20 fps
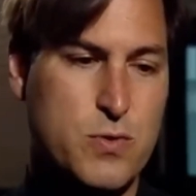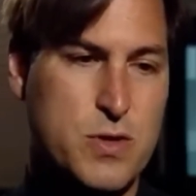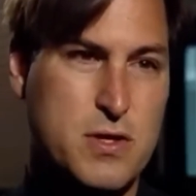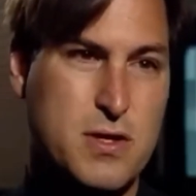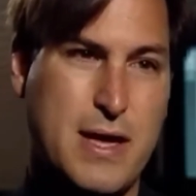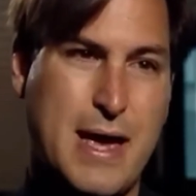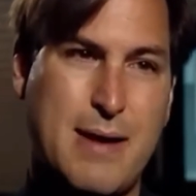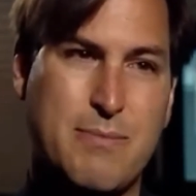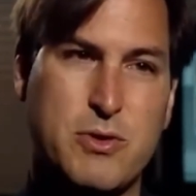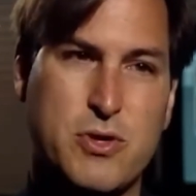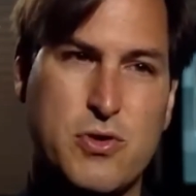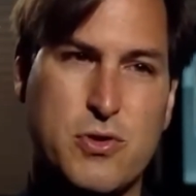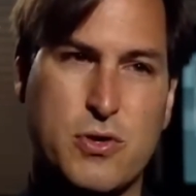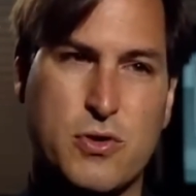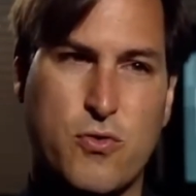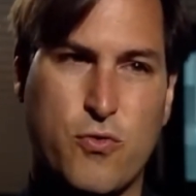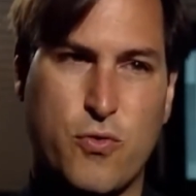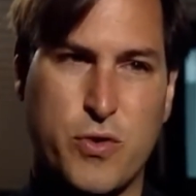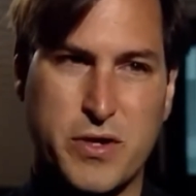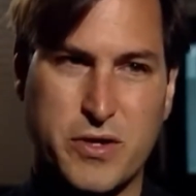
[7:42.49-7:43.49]
to establish
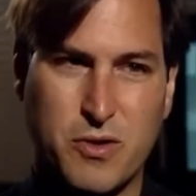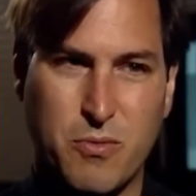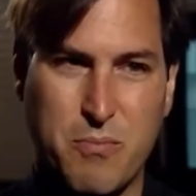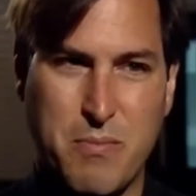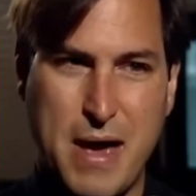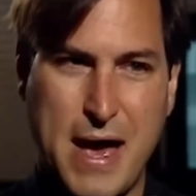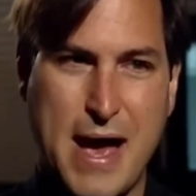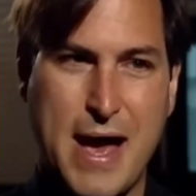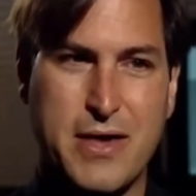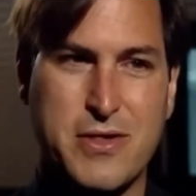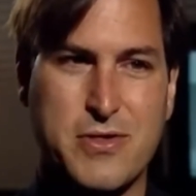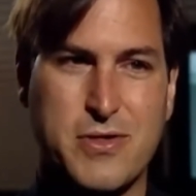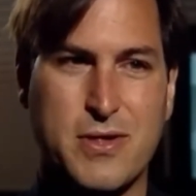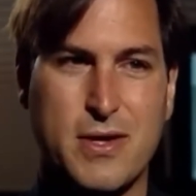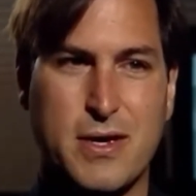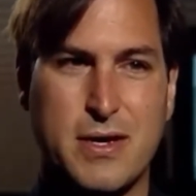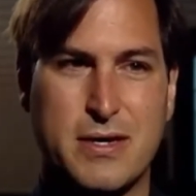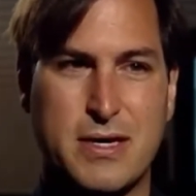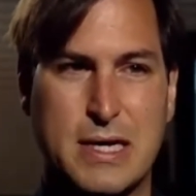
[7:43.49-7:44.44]
a critical mass,